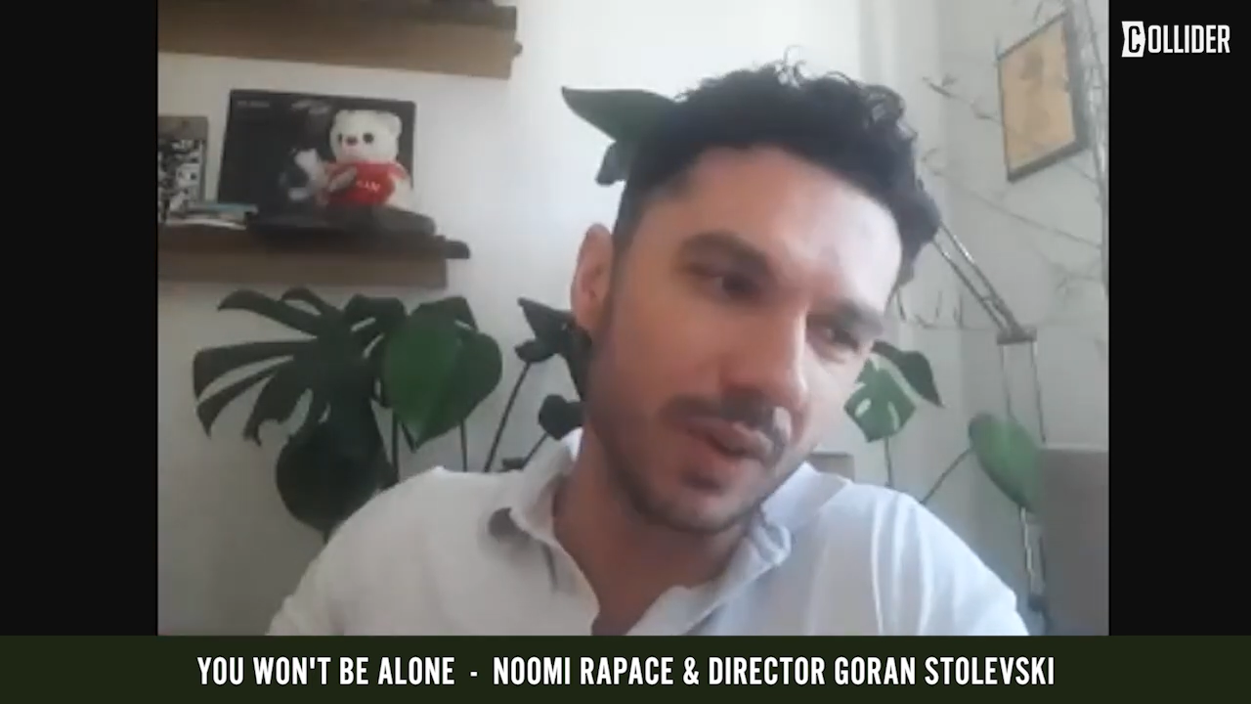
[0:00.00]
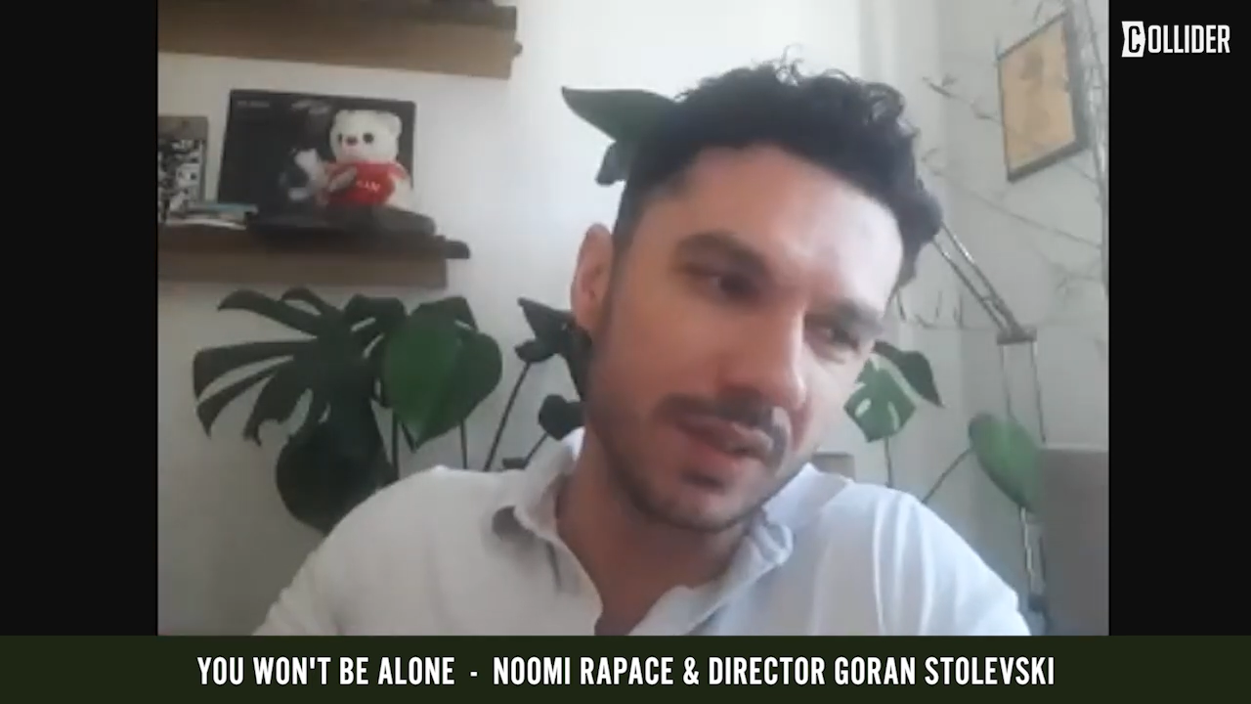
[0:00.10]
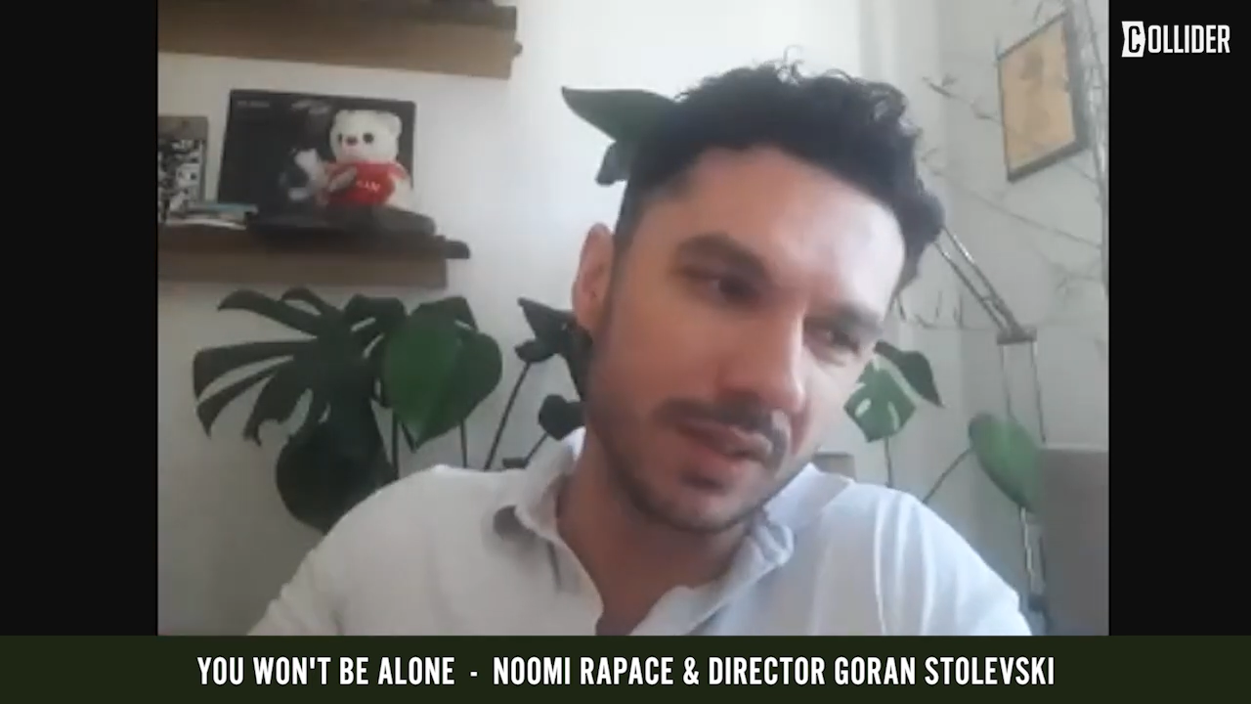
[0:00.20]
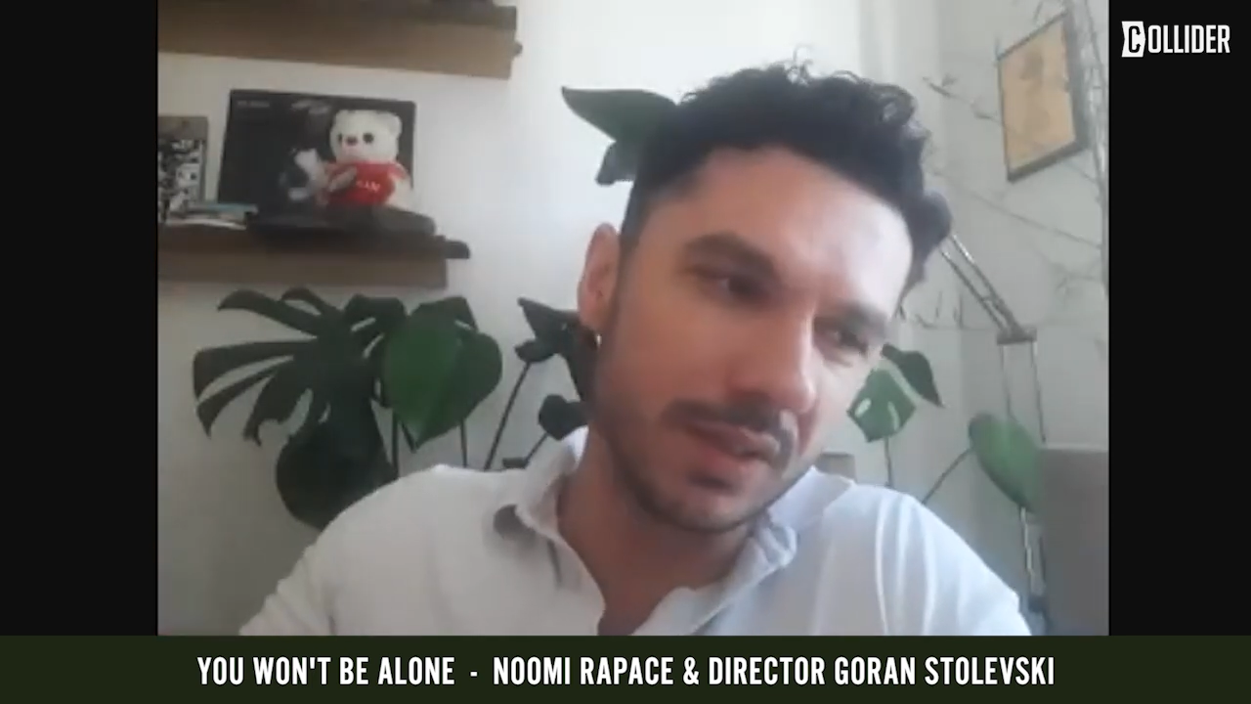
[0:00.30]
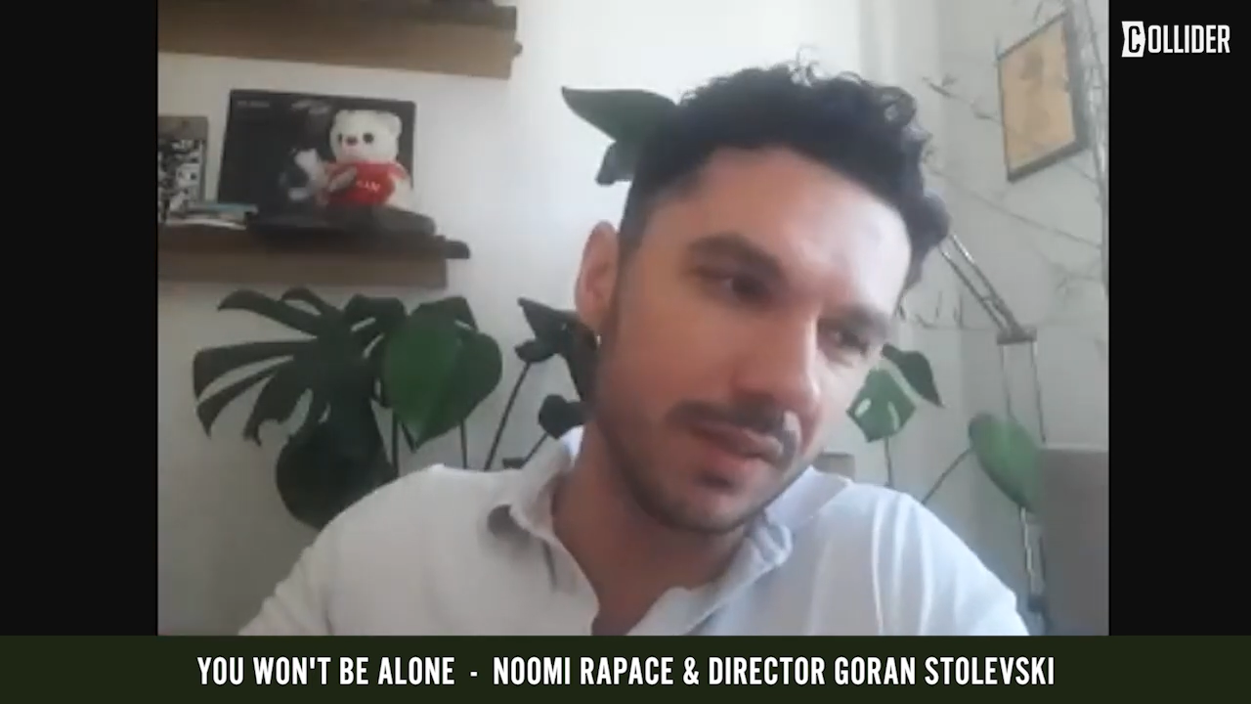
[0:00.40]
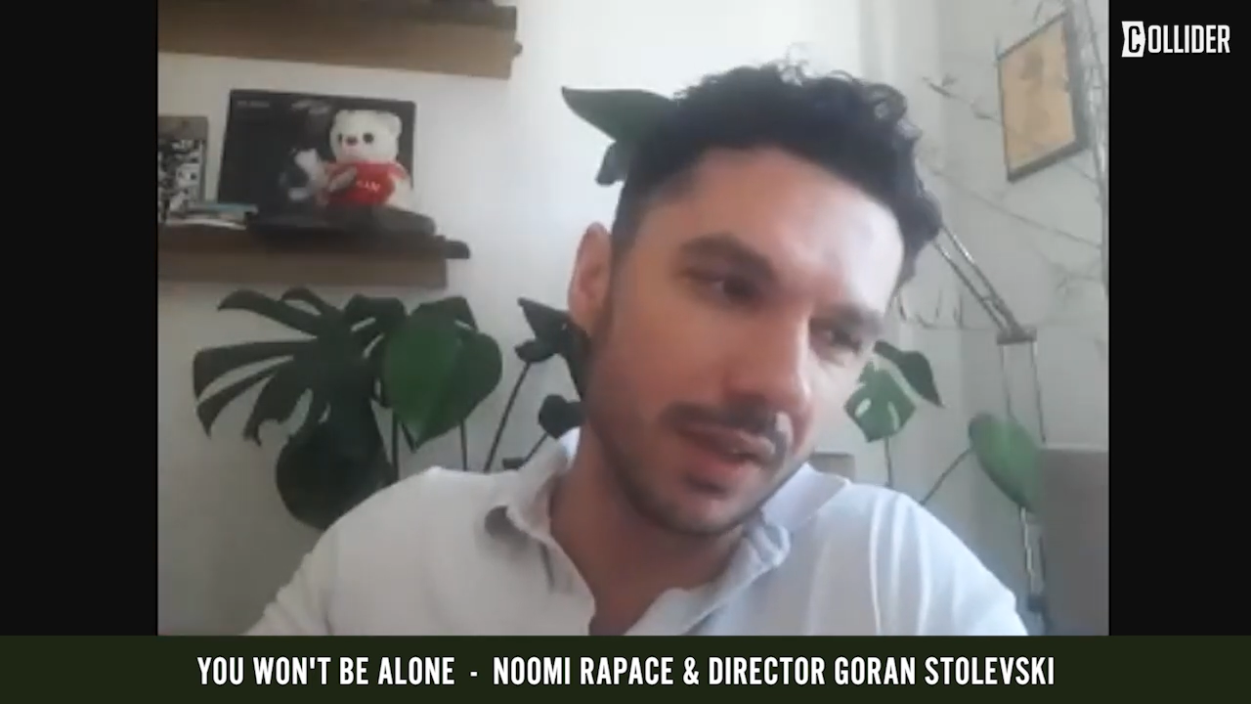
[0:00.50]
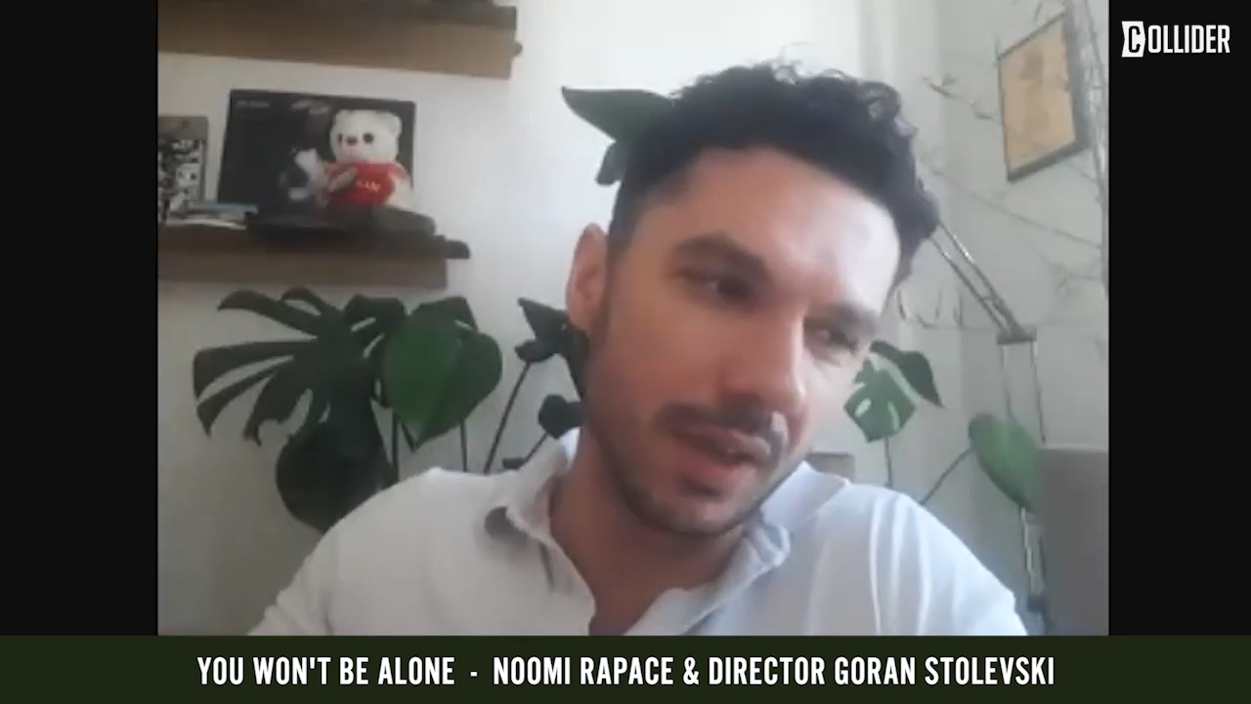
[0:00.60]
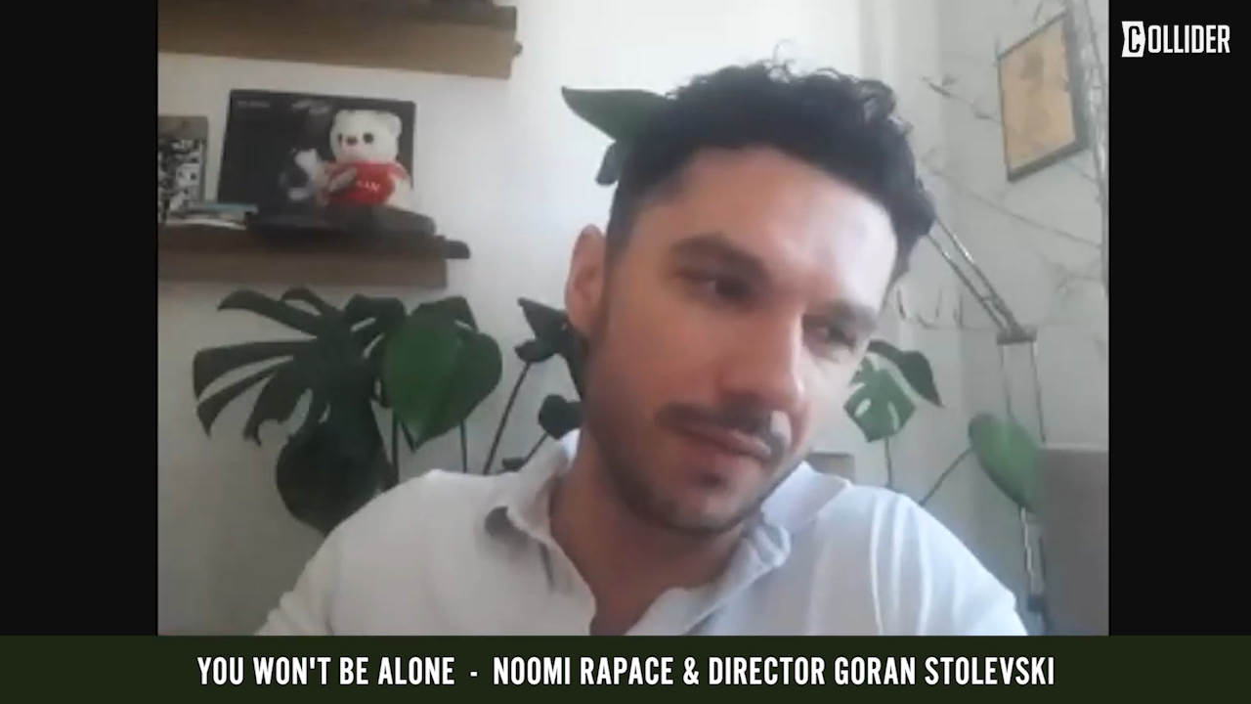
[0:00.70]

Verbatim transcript: instinctively